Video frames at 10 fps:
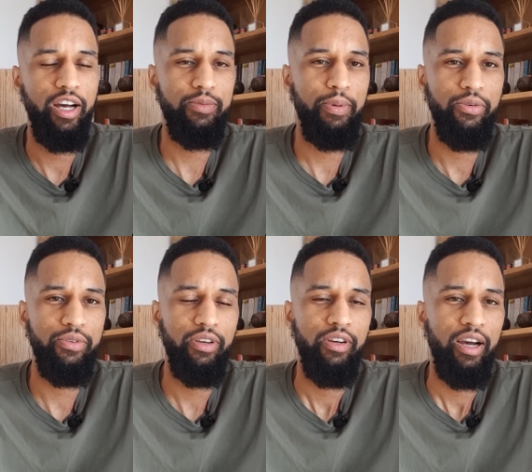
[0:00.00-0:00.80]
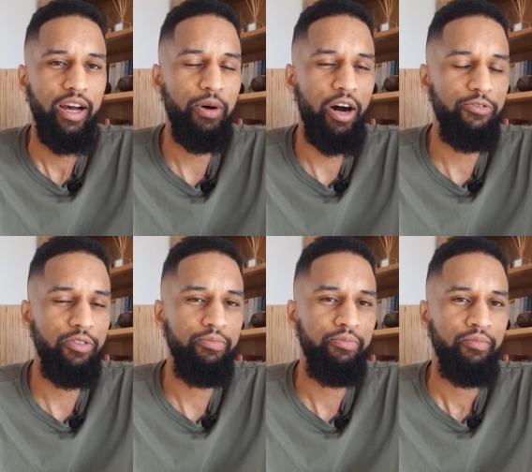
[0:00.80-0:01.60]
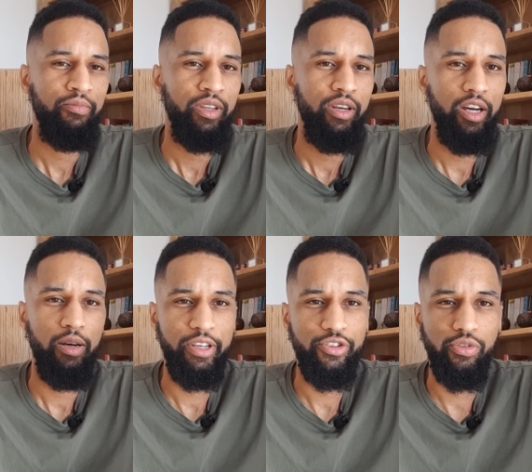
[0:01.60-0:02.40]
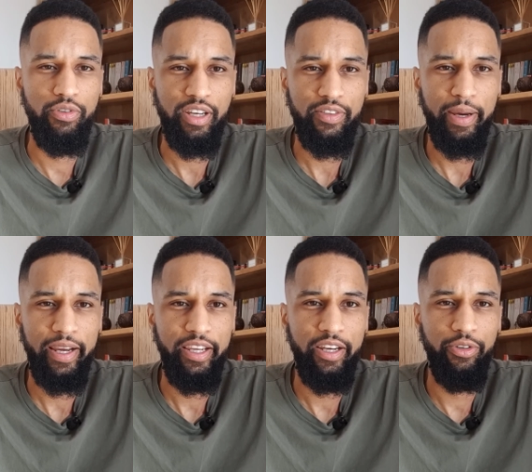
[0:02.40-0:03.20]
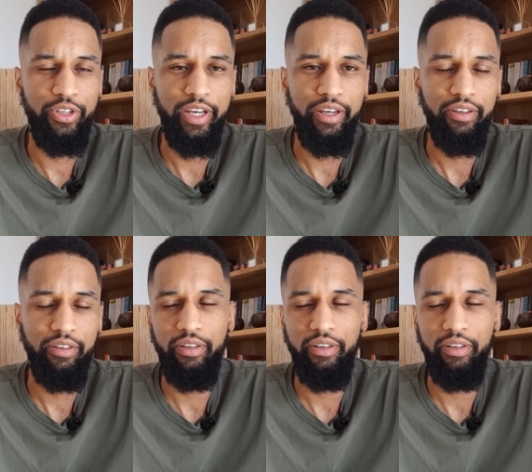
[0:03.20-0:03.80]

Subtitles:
As opposed, apart from the insurance you have to pay year on year,